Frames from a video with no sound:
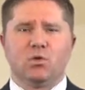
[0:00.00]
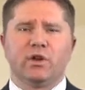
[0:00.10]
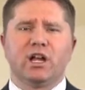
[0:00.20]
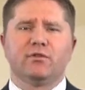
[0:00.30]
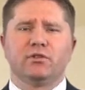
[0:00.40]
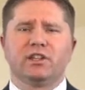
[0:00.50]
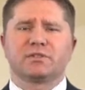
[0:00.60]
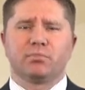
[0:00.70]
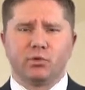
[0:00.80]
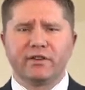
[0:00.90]
We covered these
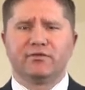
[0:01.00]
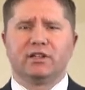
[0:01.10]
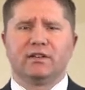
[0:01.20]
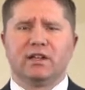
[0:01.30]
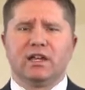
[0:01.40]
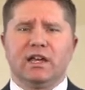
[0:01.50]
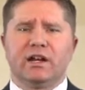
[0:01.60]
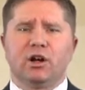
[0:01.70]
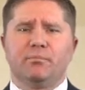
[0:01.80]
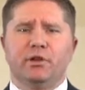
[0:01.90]
briefly in
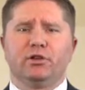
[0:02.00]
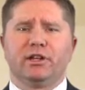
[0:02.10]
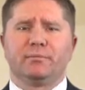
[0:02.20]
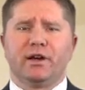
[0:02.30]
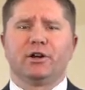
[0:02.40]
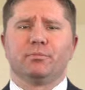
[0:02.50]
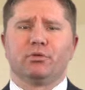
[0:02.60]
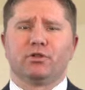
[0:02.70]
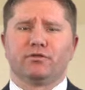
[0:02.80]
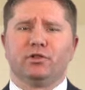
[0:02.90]
our Building Better
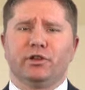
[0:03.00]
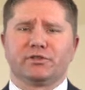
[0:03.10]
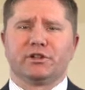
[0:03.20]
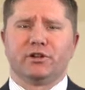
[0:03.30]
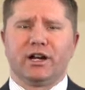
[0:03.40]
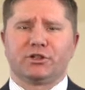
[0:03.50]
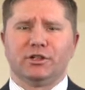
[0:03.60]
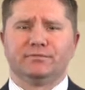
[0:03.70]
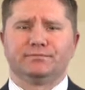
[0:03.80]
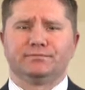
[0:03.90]
Portfolios
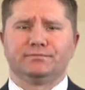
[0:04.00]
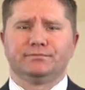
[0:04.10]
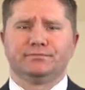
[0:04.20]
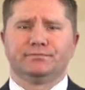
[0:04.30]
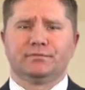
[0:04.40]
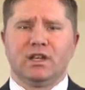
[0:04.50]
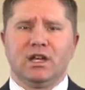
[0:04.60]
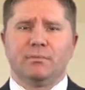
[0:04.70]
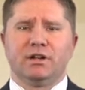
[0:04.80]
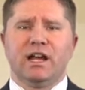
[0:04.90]
introduction.
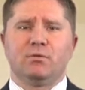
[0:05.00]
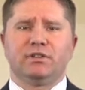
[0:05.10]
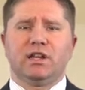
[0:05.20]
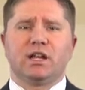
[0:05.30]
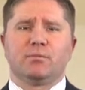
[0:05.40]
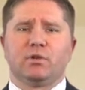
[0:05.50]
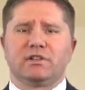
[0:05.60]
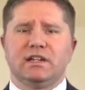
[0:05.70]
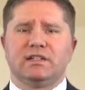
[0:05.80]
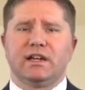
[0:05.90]
But now we'll take a more
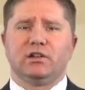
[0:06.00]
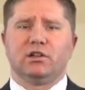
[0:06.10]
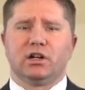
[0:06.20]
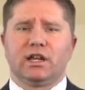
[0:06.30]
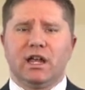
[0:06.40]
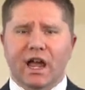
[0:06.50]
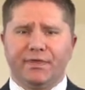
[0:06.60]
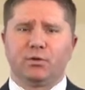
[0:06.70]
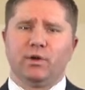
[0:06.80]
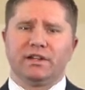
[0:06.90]
detailed look at
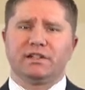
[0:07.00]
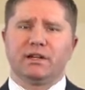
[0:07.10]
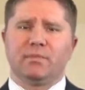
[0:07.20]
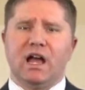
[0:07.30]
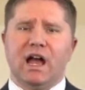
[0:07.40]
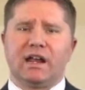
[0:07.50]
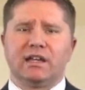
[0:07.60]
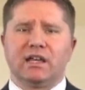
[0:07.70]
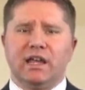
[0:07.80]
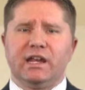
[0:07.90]
the reasoning behind
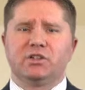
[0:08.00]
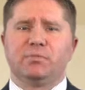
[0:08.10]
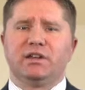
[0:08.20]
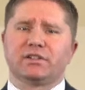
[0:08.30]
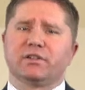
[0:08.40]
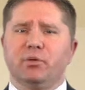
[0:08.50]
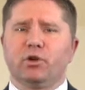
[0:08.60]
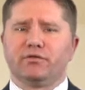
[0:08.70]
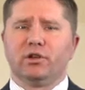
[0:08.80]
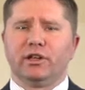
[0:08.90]
each piece of the
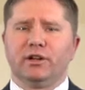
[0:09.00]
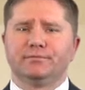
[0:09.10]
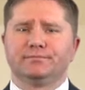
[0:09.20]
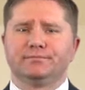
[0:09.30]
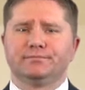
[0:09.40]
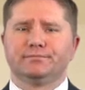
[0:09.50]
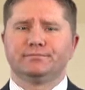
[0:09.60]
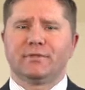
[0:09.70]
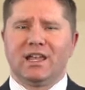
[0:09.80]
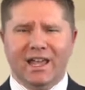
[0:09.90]
portfolio.
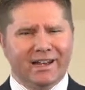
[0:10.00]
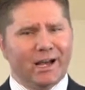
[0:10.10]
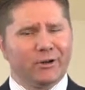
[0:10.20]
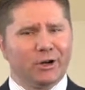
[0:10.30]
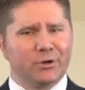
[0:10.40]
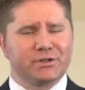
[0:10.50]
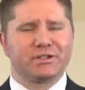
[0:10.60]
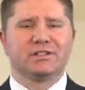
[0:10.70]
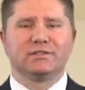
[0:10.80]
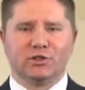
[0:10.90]
And now your
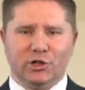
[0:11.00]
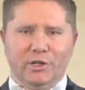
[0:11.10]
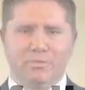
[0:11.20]
host, Gina